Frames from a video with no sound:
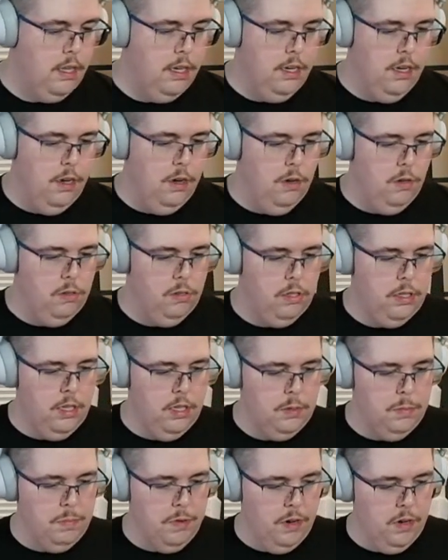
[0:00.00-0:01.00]
nose.
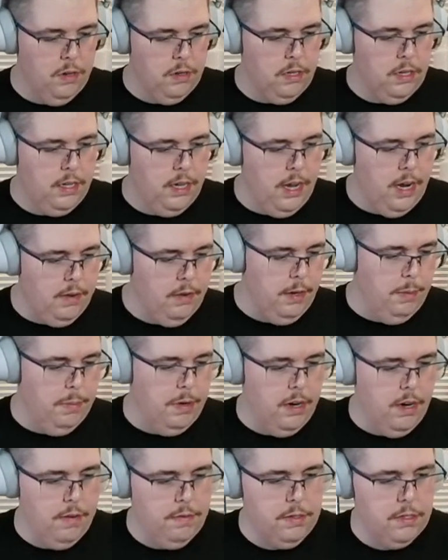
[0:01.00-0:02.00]
This broke at
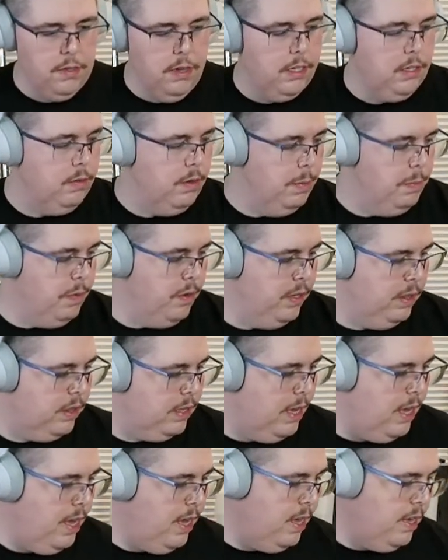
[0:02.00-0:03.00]
Remurf, so I had to reprint
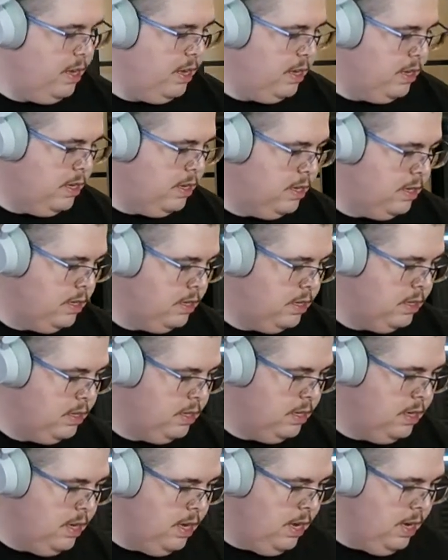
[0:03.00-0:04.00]
that.
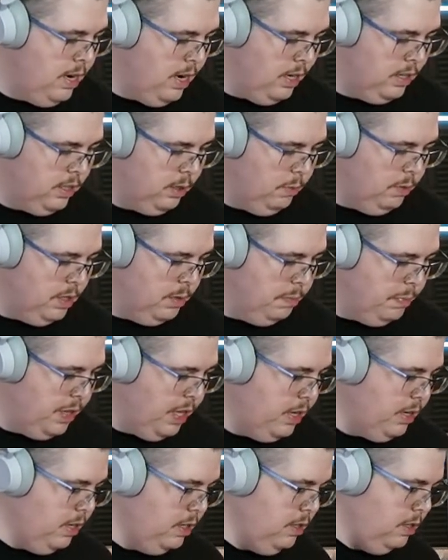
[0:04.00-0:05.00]
I actually wasn't
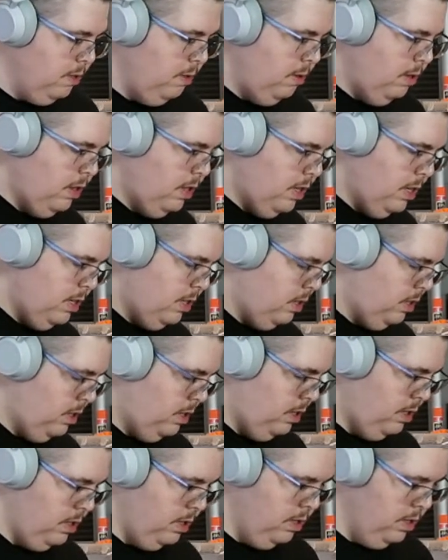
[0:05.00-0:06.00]
planning on doing
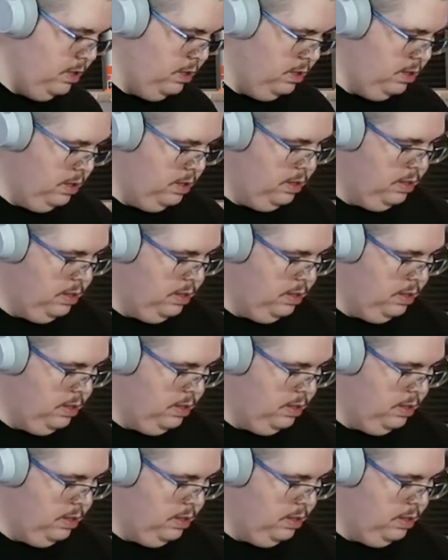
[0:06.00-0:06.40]
this,